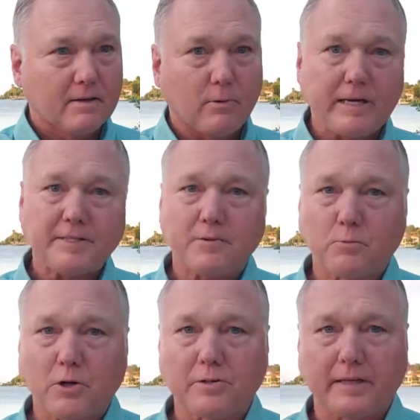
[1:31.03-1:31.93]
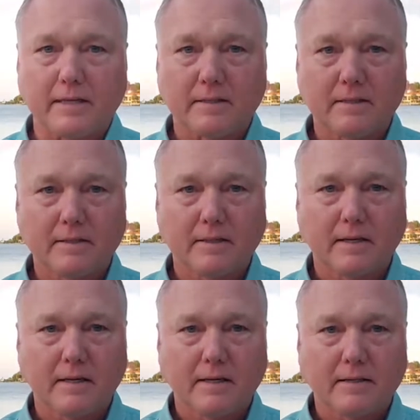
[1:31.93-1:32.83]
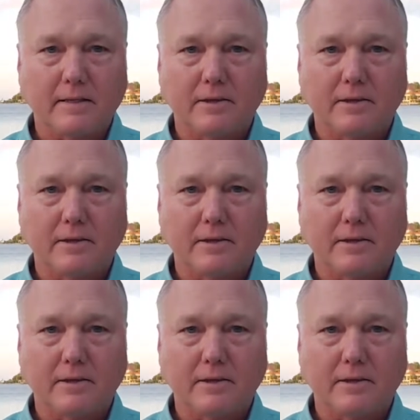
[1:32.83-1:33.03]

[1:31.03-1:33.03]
Why is it worth it? They're